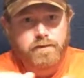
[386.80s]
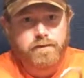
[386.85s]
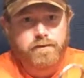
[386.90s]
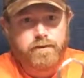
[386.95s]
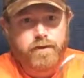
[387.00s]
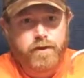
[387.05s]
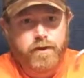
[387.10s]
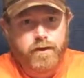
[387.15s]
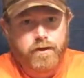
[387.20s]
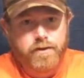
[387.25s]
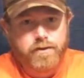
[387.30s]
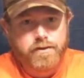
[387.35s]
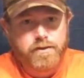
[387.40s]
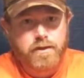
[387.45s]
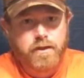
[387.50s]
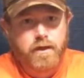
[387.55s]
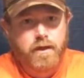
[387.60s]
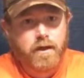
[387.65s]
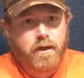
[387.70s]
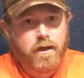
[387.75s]
for
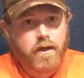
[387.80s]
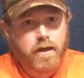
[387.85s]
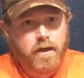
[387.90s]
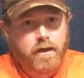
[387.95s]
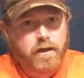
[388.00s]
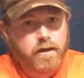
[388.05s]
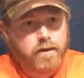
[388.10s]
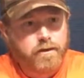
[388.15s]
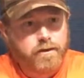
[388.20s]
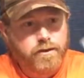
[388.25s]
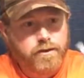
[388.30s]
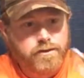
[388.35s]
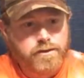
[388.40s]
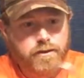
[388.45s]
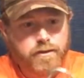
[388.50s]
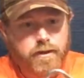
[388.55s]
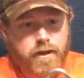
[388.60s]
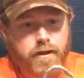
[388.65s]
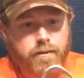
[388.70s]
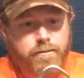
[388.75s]
those
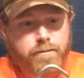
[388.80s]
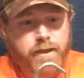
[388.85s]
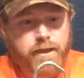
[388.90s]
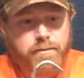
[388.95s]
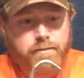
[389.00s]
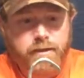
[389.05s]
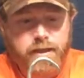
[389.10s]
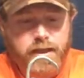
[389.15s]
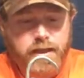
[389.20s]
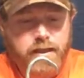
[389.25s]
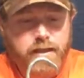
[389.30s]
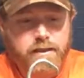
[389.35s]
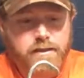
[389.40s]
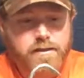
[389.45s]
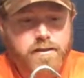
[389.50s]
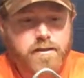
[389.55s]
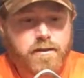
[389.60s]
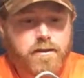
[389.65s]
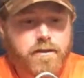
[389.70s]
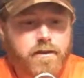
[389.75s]
using uh, big
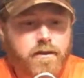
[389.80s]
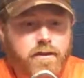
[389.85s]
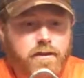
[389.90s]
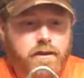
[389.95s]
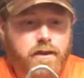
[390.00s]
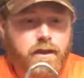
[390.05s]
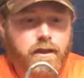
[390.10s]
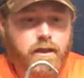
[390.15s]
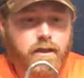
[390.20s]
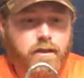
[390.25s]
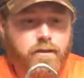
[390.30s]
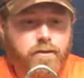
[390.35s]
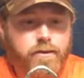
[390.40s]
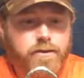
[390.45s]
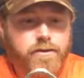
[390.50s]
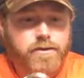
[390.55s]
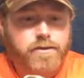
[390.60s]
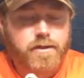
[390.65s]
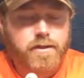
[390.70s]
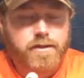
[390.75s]
bonitas. Uh, we
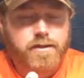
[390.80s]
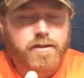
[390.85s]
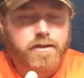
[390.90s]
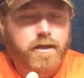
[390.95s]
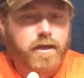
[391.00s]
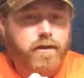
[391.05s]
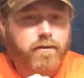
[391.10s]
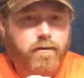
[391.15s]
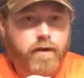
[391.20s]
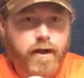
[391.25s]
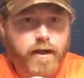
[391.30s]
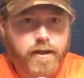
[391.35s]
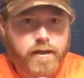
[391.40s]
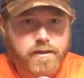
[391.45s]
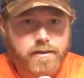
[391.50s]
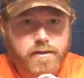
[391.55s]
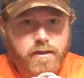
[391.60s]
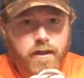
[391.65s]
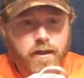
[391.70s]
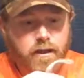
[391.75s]
use the
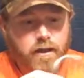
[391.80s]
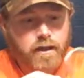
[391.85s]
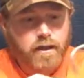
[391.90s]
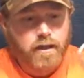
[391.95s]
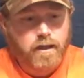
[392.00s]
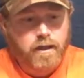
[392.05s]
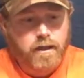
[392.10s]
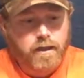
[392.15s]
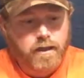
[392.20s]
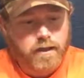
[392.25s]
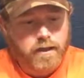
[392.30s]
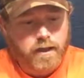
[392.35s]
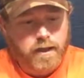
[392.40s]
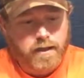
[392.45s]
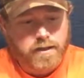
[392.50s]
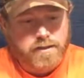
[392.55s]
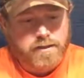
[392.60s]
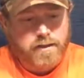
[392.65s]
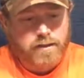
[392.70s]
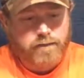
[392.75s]
stingrays,
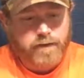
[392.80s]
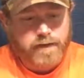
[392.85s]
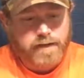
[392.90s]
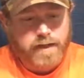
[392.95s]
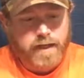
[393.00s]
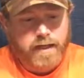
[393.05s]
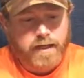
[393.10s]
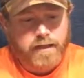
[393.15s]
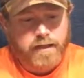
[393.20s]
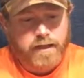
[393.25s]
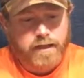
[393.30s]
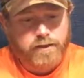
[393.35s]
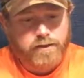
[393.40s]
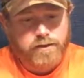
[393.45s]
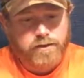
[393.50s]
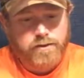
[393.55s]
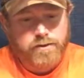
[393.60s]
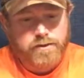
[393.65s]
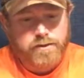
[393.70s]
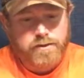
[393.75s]
uh, stuff like that. And I
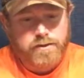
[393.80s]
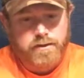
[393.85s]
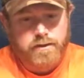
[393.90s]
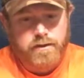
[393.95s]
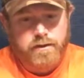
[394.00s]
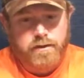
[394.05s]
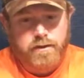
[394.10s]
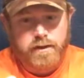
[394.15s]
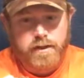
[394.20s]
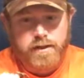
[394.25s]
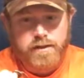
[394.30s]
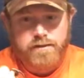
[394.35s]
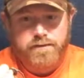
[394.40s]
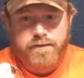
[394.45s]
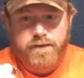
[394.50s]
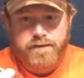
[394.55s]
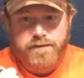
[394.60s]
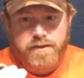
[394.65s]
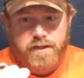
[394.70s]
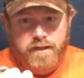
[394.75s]
use these
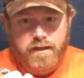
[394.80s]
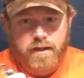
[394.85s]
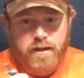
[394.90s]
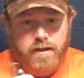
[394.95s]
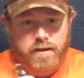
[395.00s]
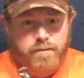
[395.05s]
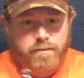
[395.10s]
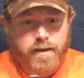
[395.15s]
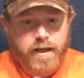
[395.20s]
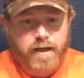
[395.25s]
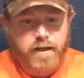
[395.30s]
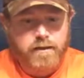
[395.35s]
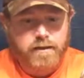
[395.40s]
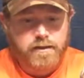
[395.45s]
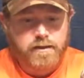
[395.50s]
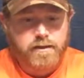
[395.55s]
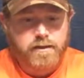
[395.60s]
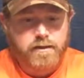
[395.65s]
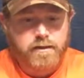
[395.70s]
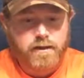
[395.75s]
1500 pound
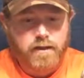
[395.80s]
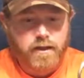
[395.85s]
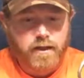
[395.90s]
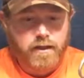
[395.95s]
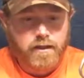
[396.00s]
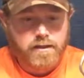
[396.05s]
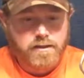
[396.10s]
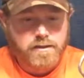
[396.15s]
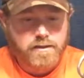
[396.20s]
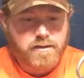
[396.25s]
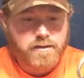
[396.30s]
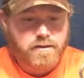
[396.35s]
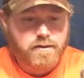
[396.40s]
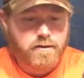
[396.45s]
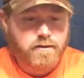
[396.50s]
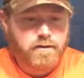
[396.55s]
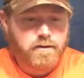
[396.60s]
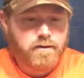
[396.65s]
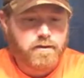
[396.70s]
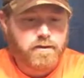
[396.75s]
uh,
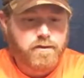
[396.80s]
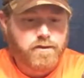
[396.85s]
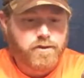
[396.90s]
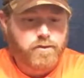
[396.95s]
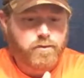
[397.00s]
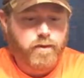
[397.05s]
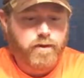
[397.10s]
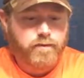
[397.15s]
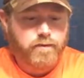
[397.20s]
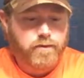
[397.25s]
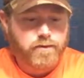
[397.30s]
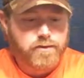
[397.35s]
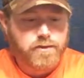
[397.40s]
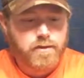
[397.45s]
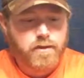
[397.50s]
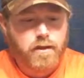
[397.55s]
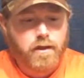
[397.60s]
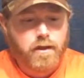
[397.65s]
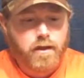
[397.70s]
swivels